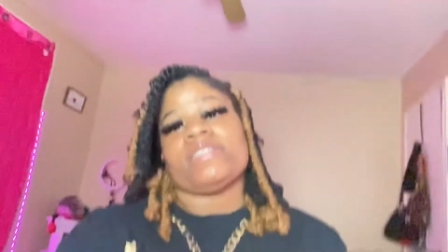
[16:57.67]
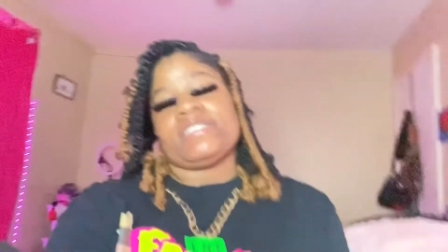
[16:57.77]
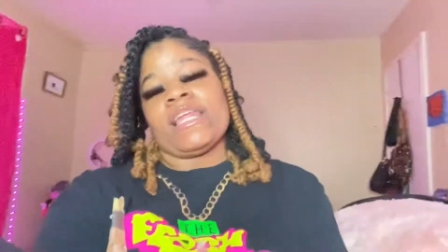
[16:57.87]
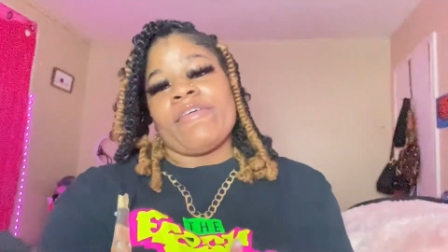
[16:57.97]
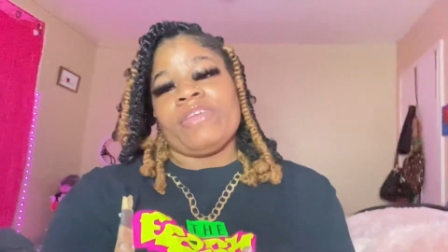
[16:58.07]

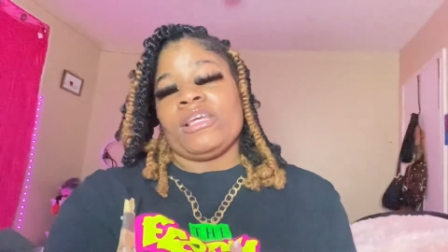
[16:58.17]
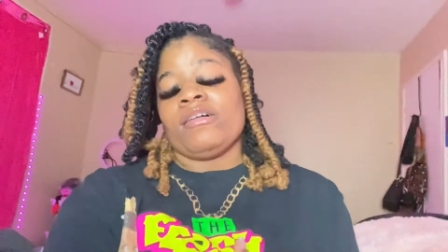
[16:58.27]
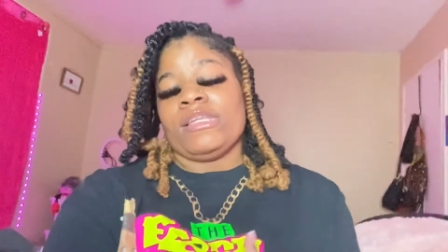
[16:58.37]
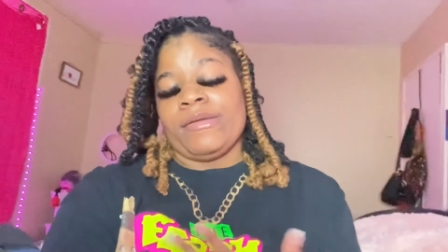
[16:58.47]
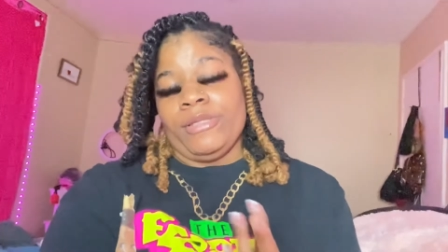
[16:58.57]
see that video,
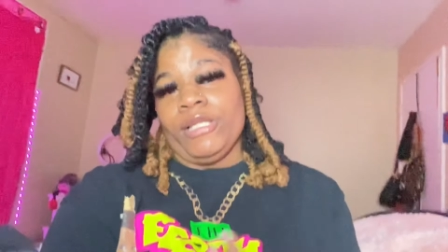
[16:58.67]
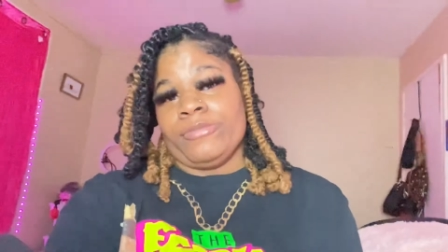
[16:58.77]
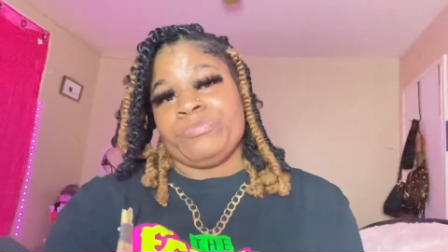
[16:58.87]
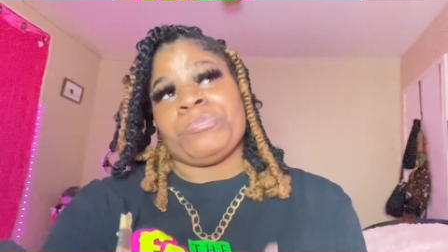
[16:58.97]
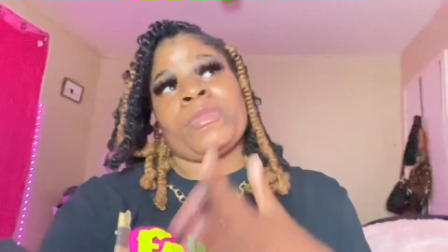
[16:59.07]
let me know.
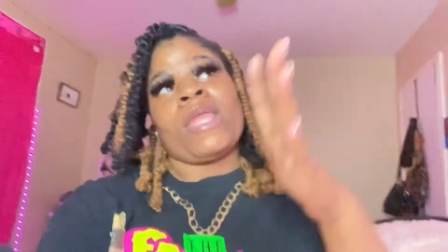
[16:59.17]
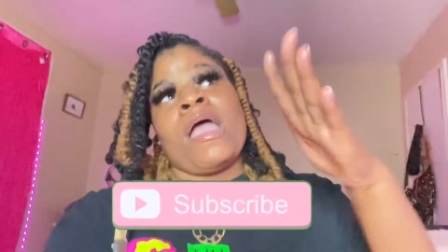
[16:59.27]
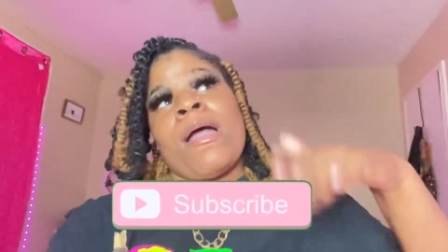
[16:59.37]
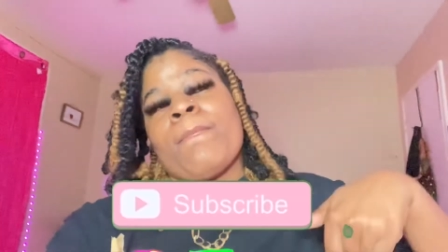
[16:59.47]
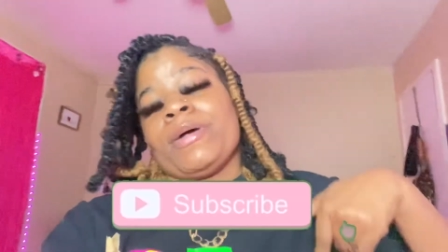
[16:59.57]

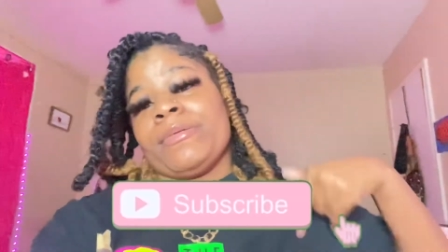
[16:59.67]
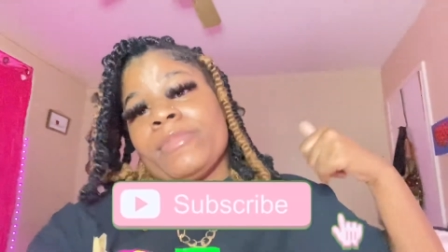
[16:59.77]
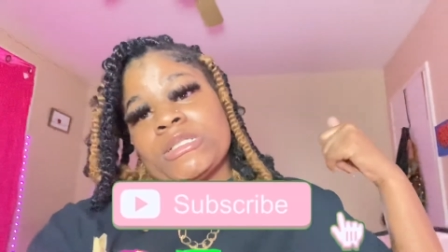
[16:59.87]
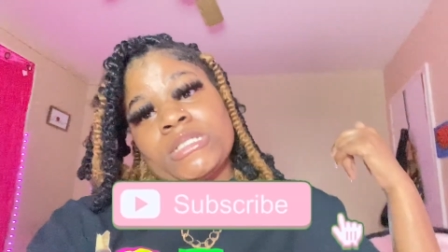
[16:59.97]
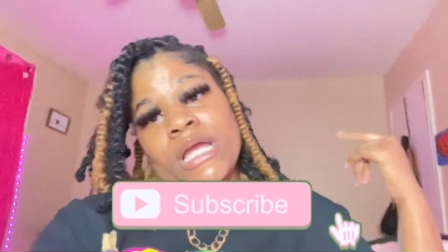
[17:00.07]
But
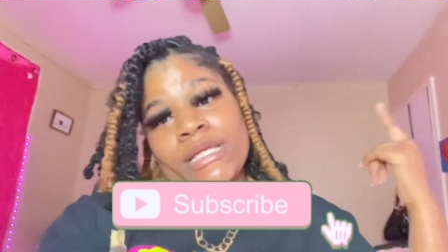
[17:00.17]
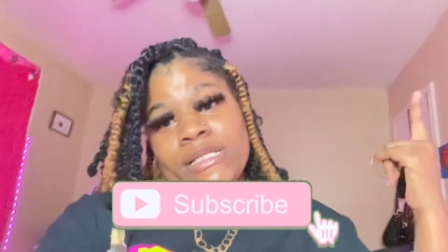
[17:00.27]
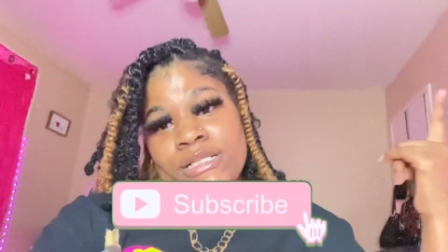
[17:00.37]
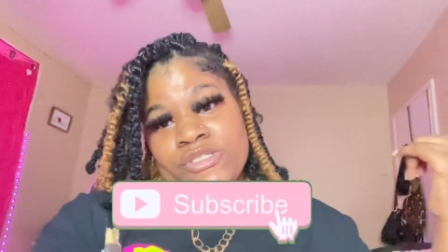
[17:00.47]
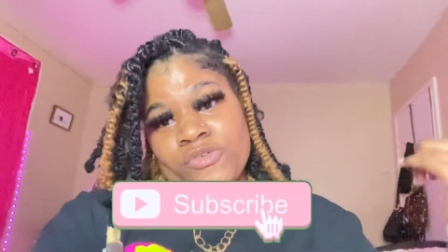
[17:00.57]
make sure y'all hit
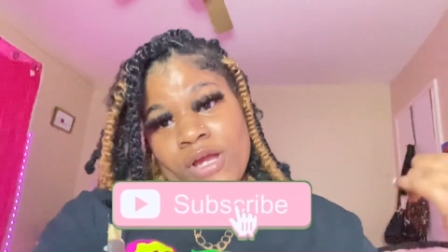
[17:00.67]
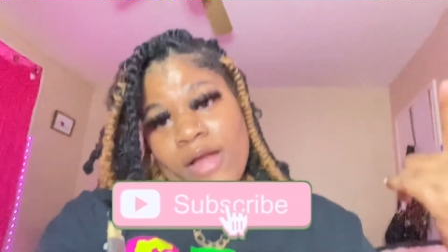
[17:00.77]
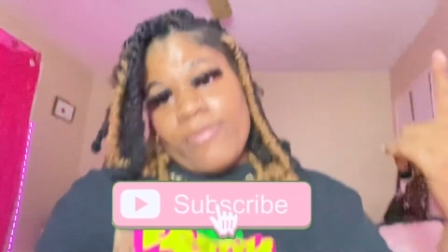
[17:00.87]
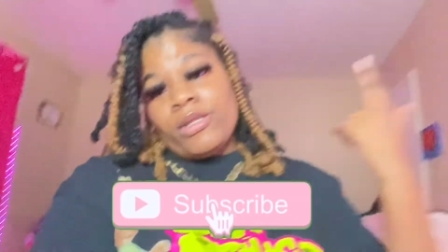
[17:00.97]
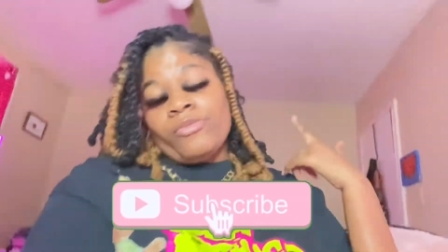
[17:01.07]
that
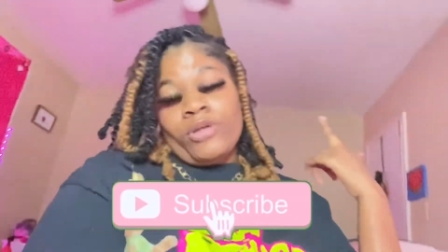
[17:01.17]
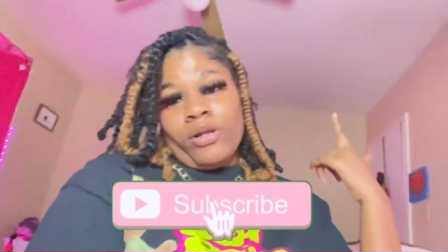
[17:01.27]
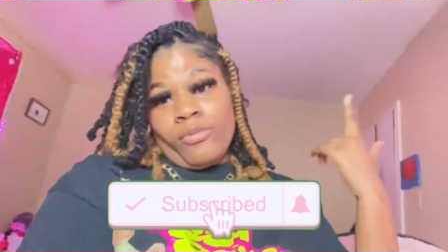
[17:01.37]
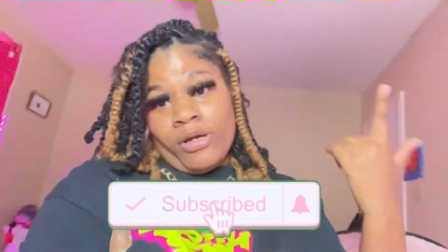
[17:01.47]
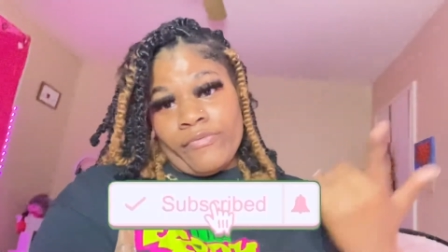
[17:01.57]
subscribe button. We're
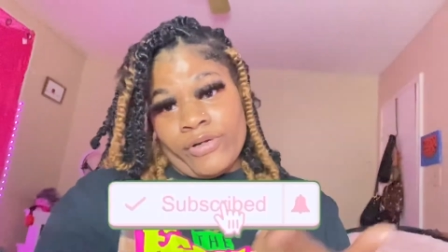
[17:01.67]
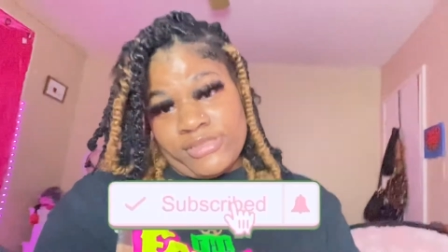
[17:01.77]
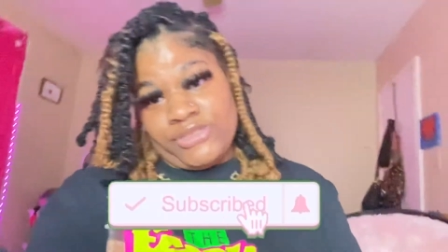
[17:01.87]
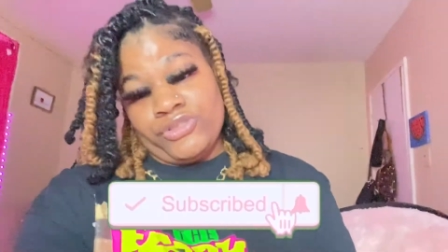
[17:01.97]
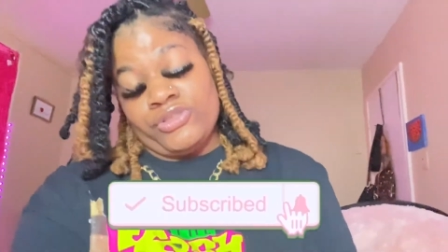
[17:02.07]
on road for
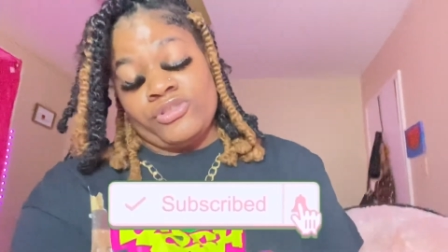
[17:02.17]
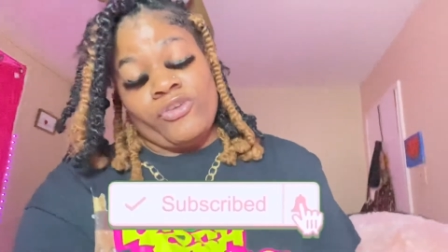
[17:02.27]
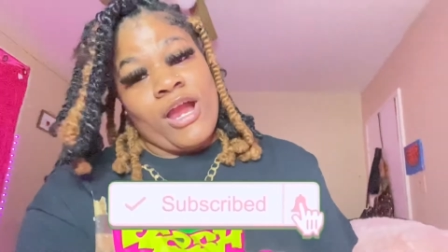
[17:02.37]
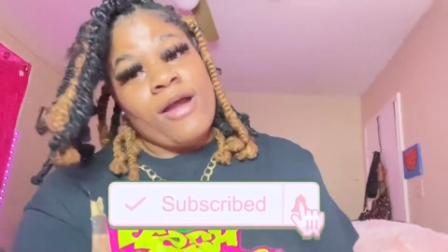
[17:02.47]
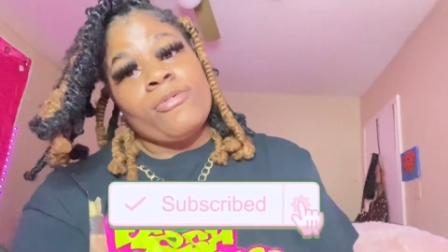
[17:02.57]
100
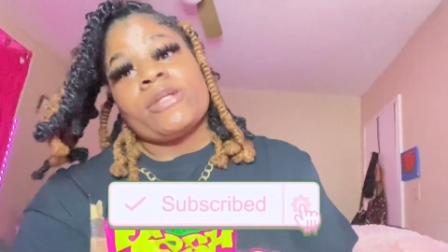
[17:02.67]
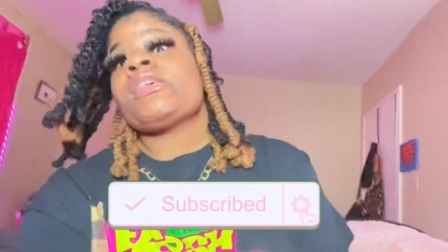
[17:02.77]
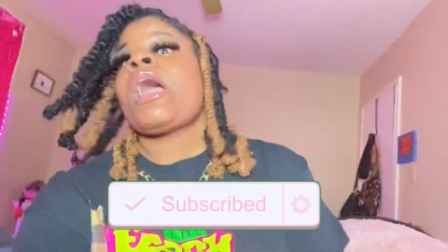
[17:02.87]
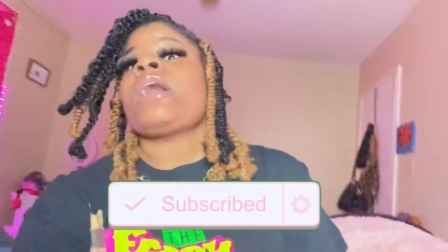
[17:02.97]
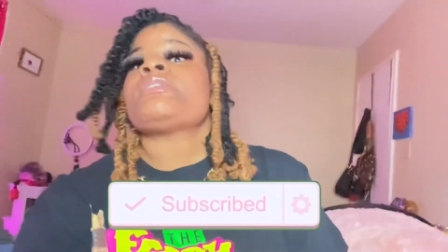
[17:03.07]
subscribers.
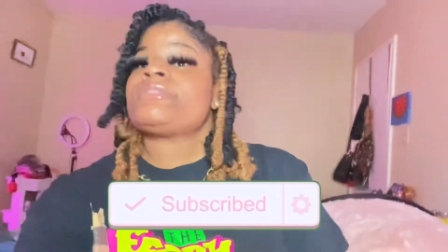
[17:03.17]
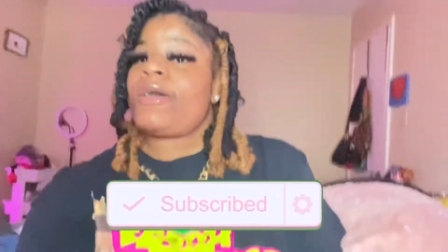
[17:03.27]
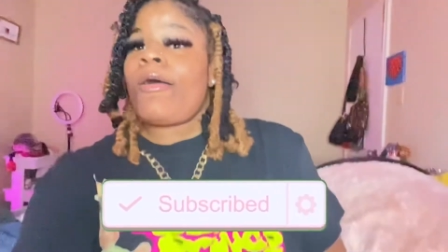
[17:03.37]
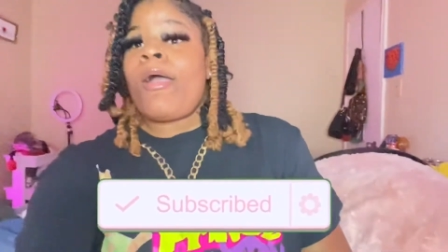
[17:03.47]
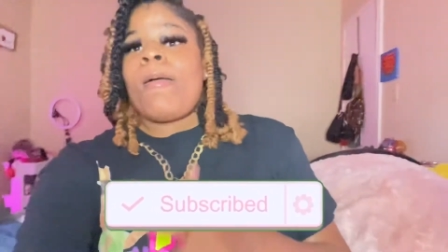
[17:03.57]

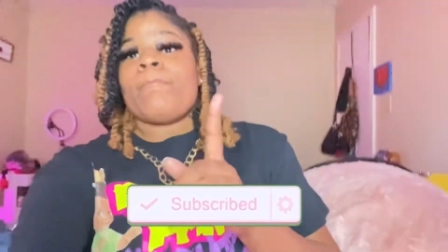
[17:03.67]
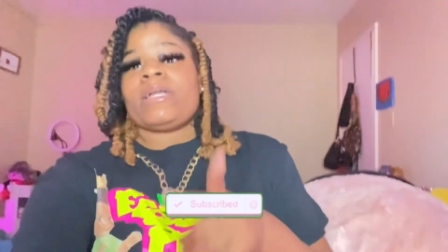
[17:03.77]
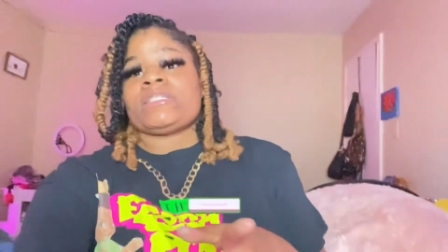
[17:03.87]
So make